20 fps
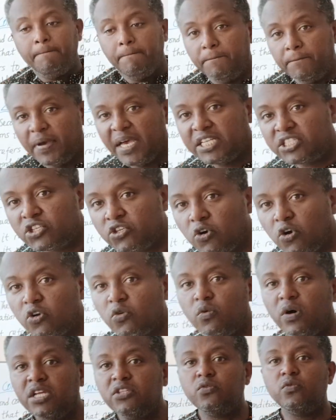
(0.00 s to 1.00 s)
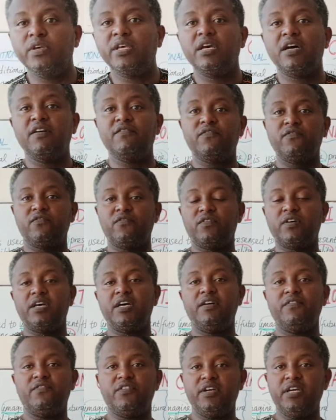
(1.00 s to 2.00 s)
based on what we have
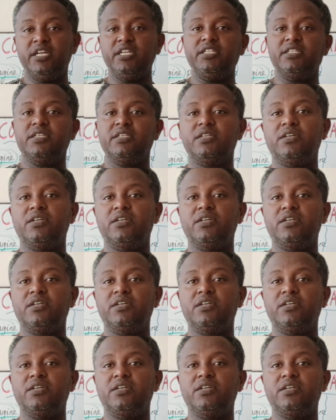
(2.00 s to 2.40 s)
covered,